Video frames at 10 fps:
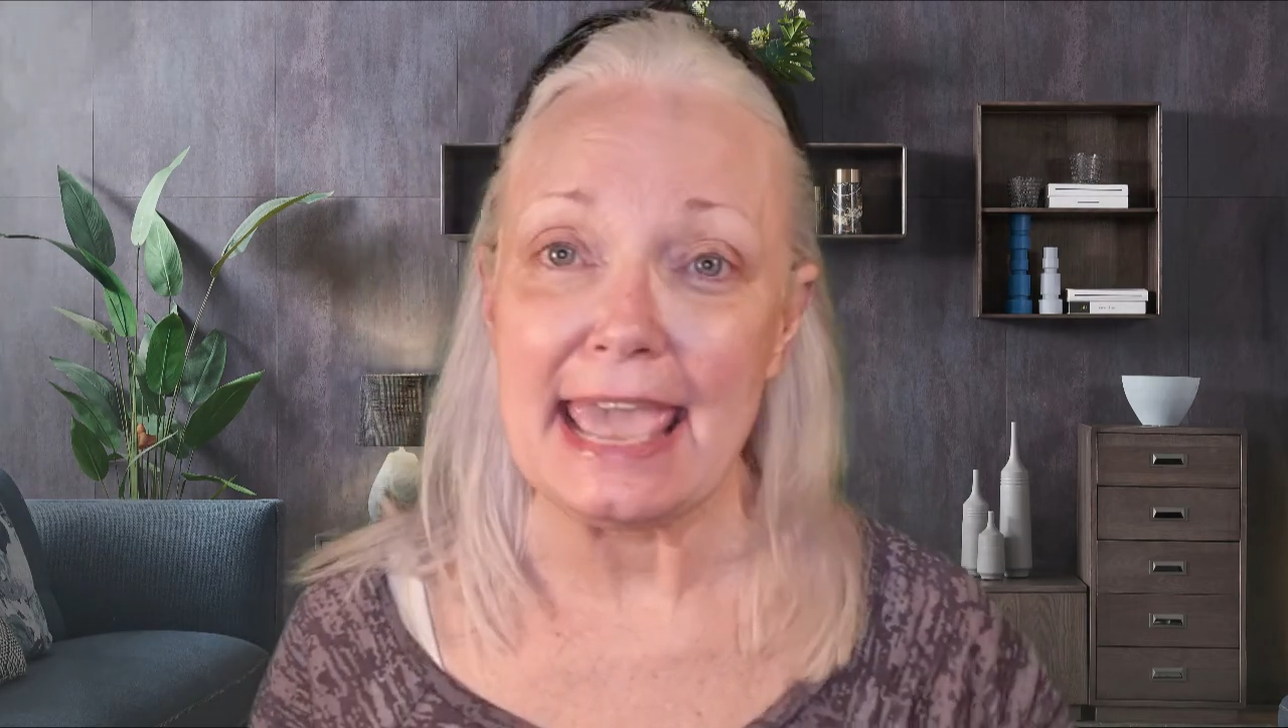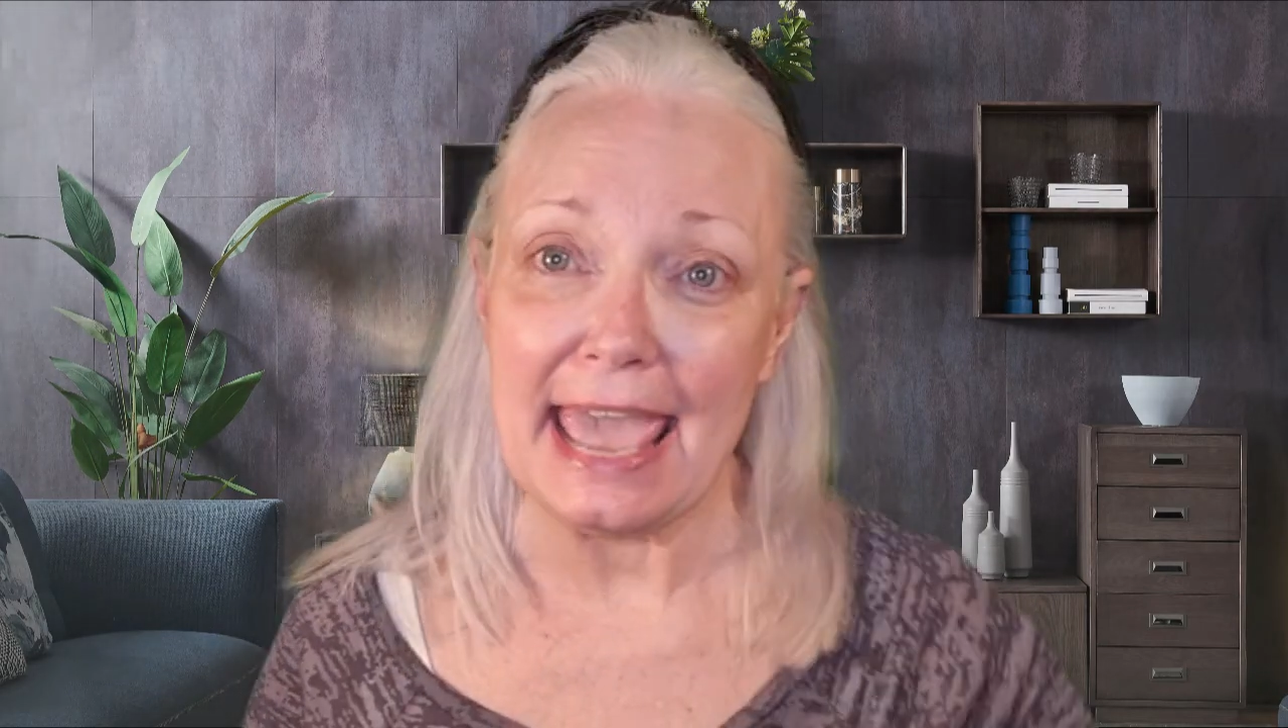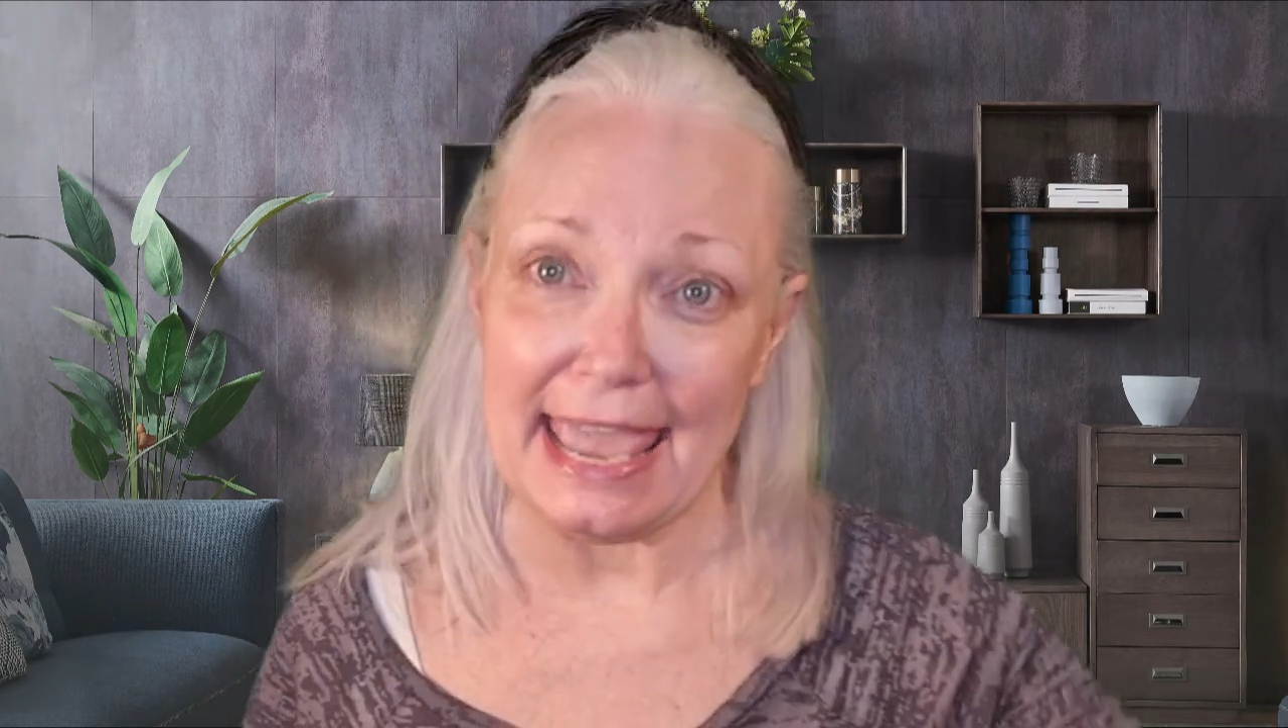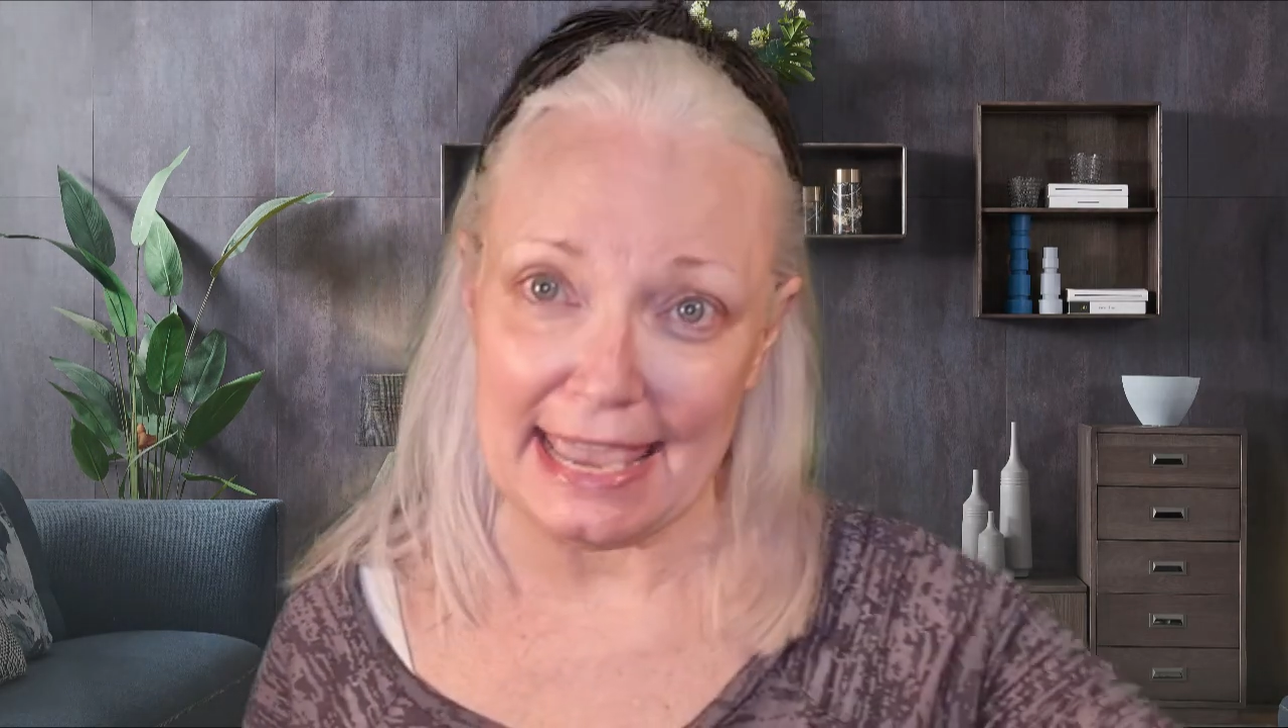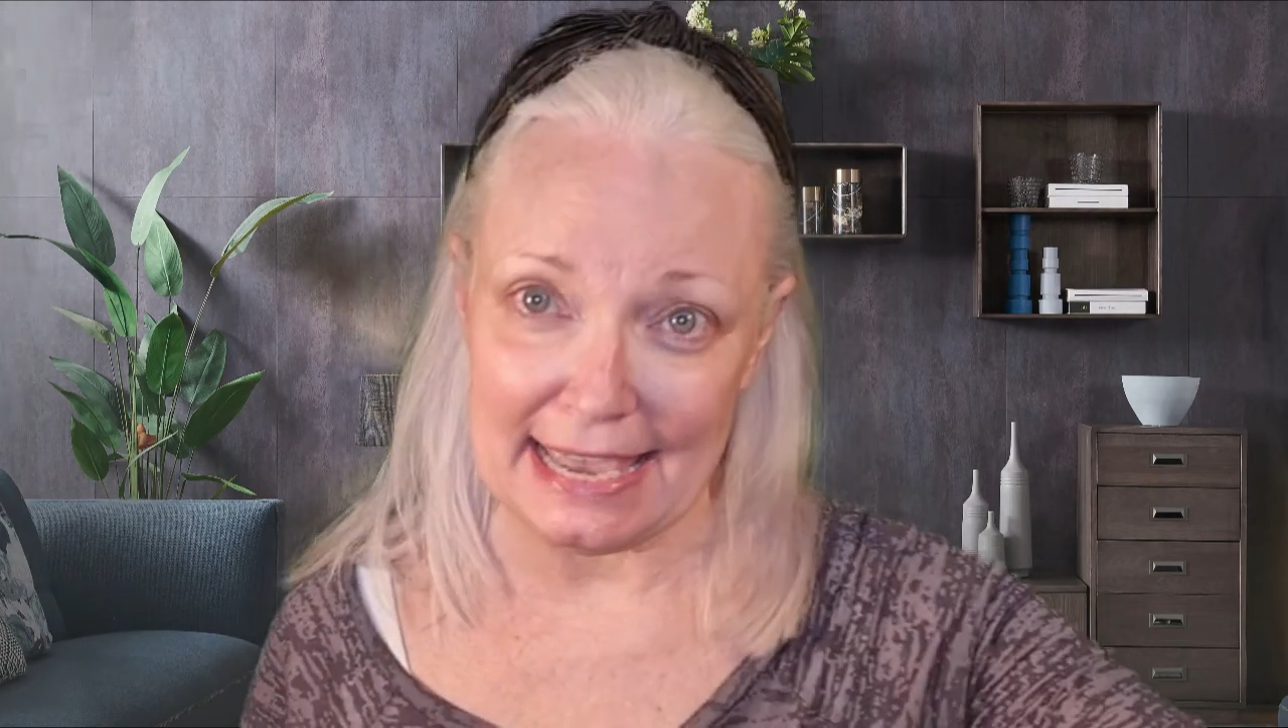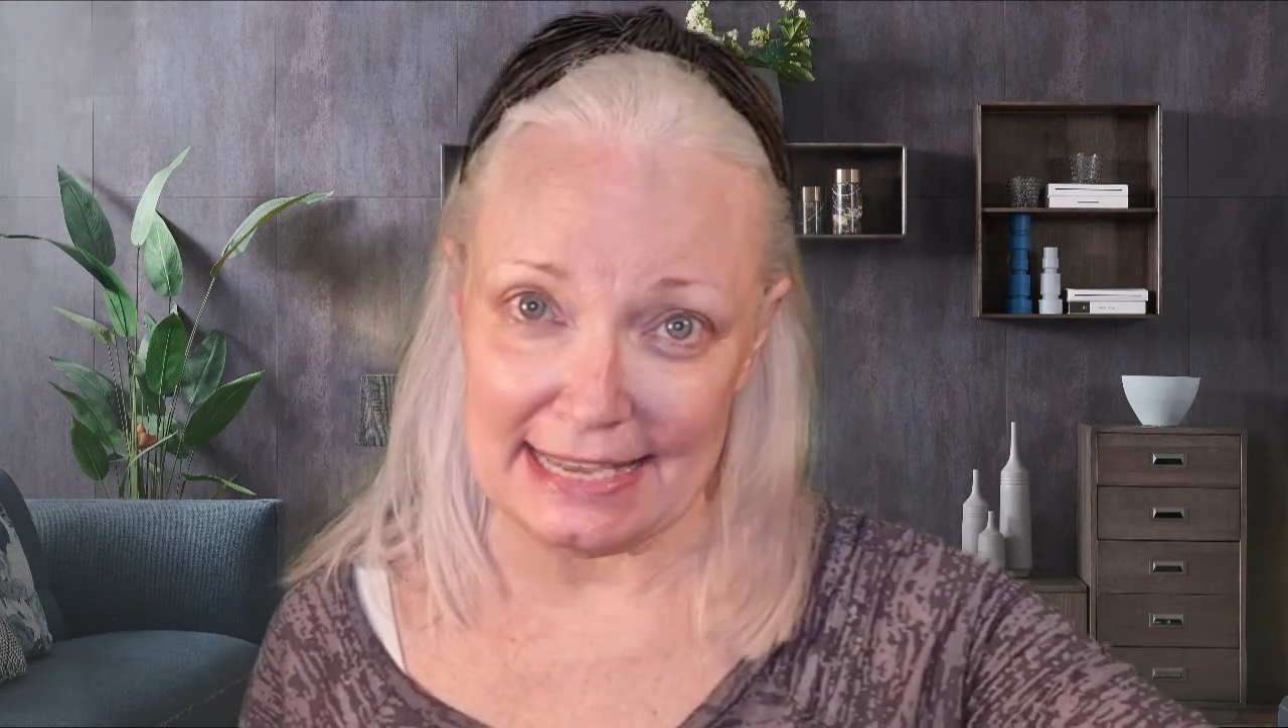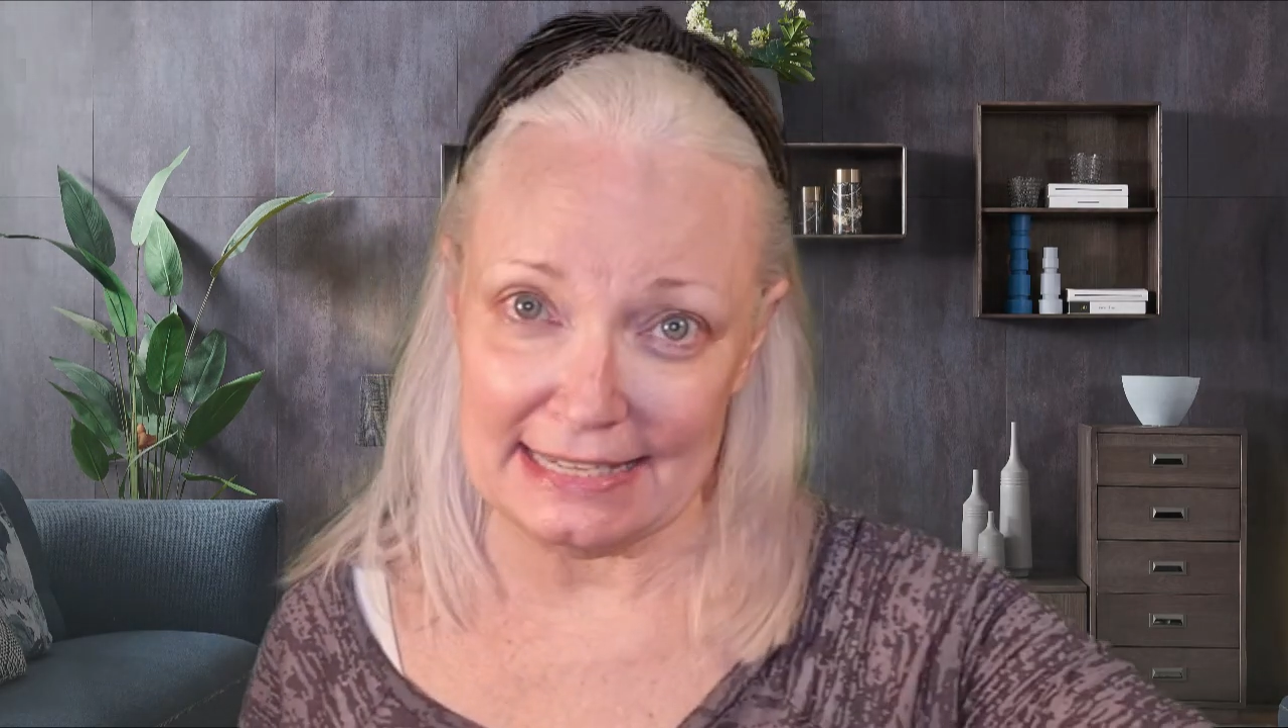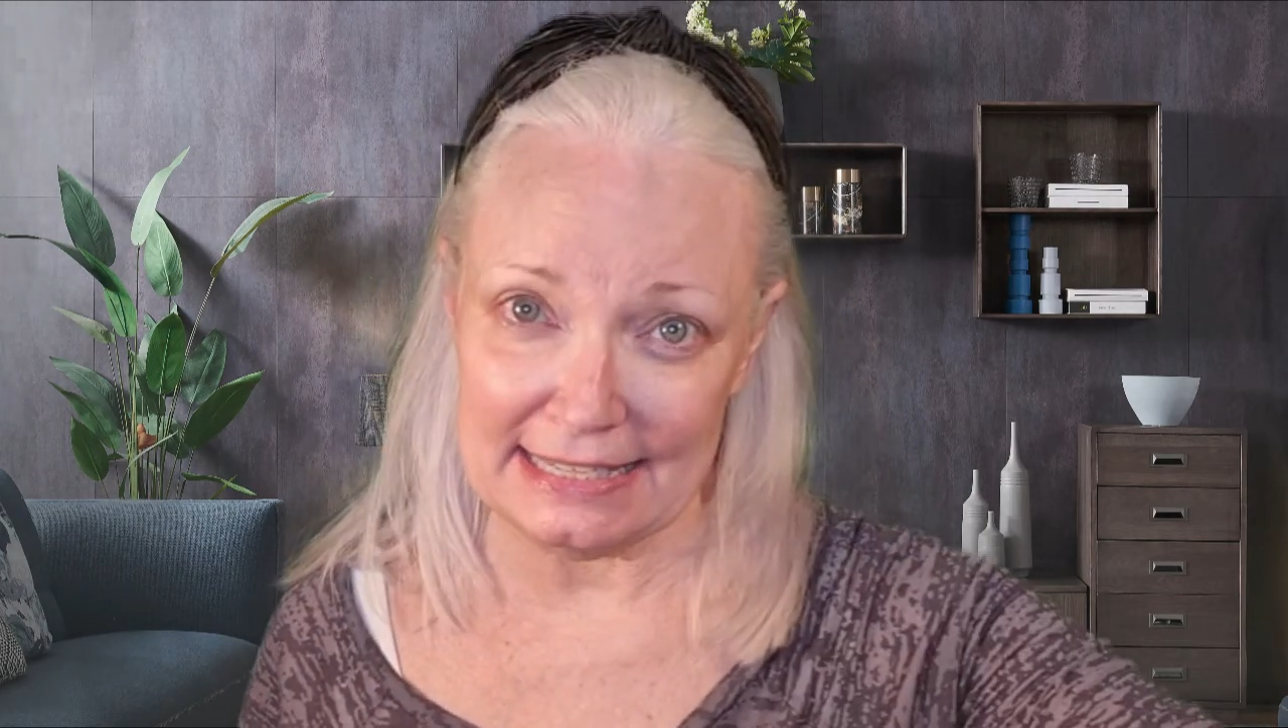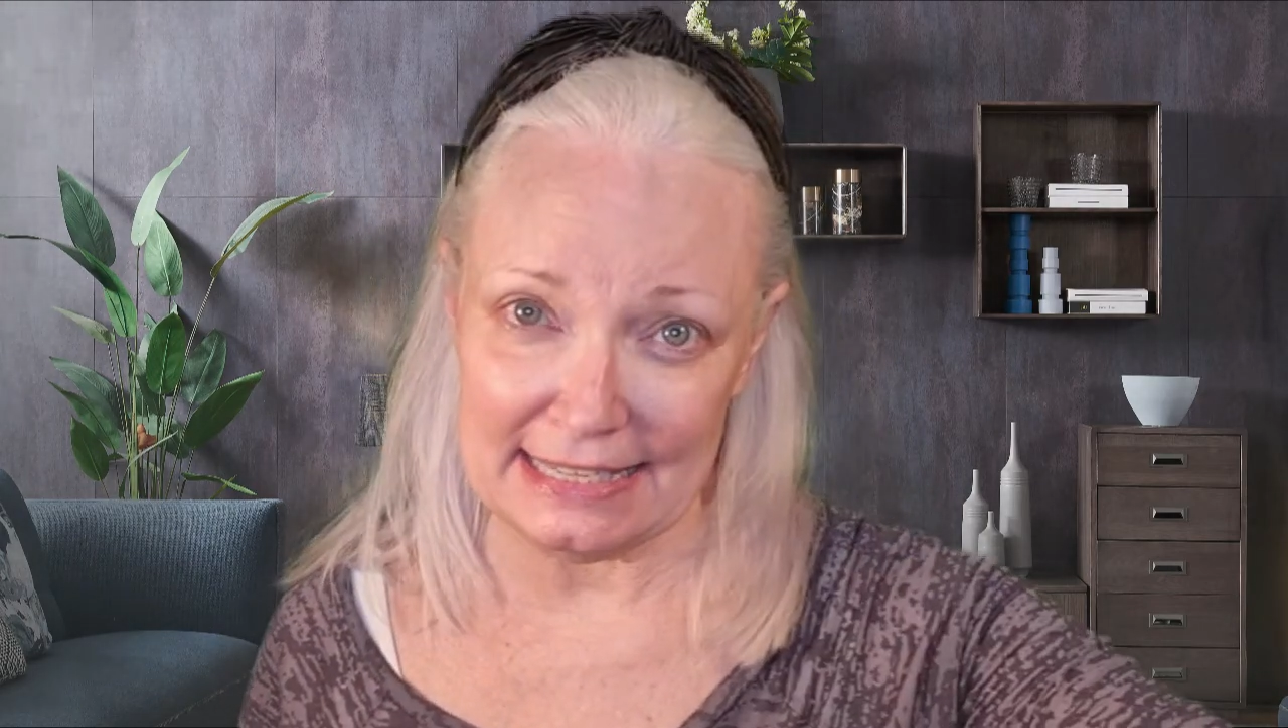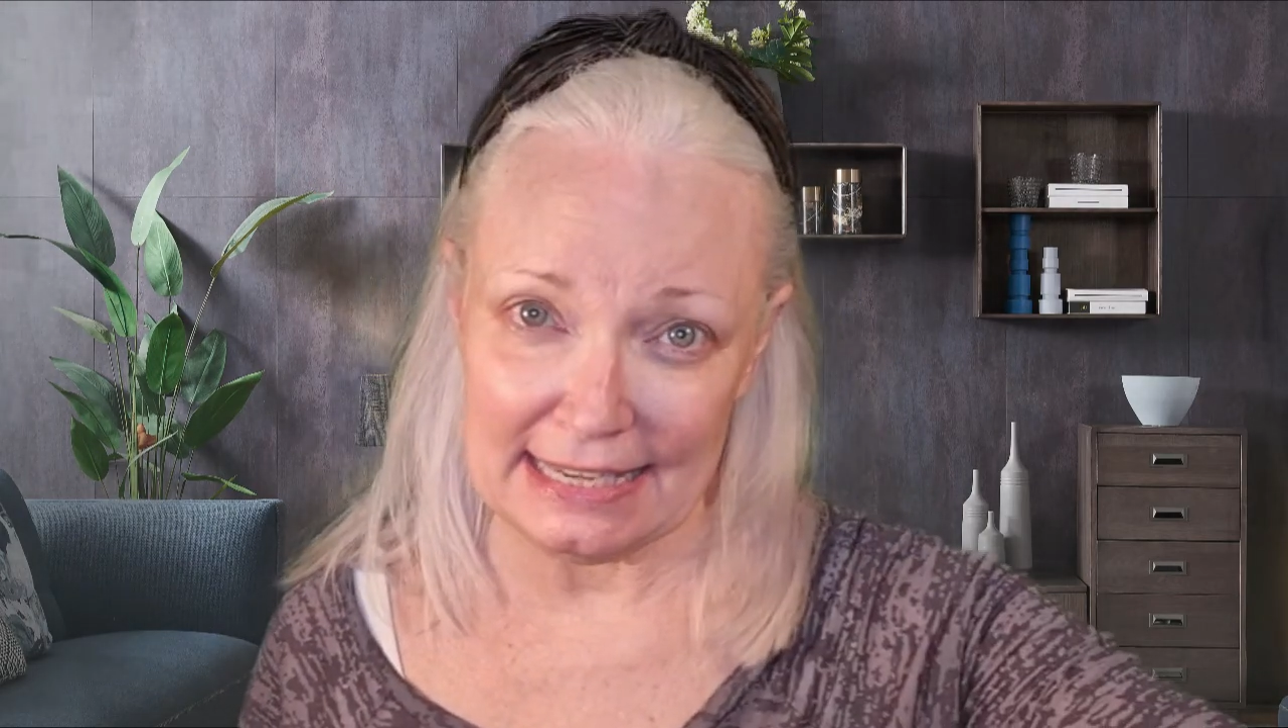
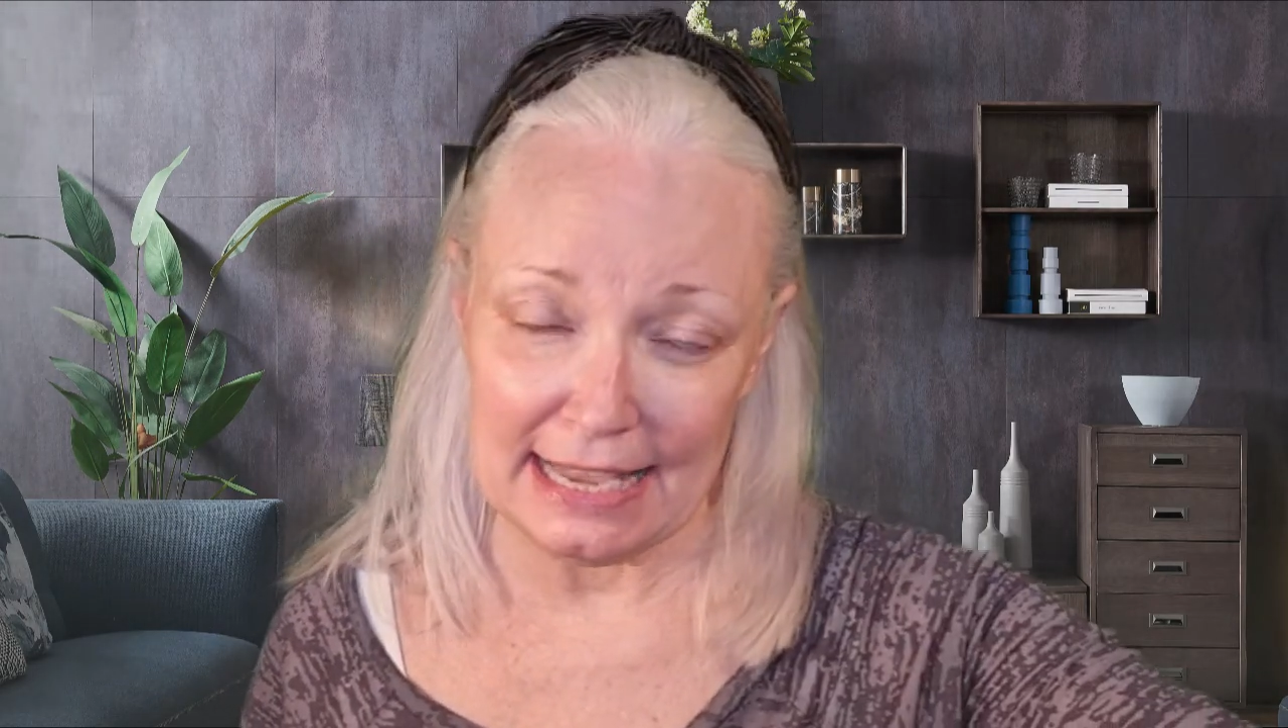and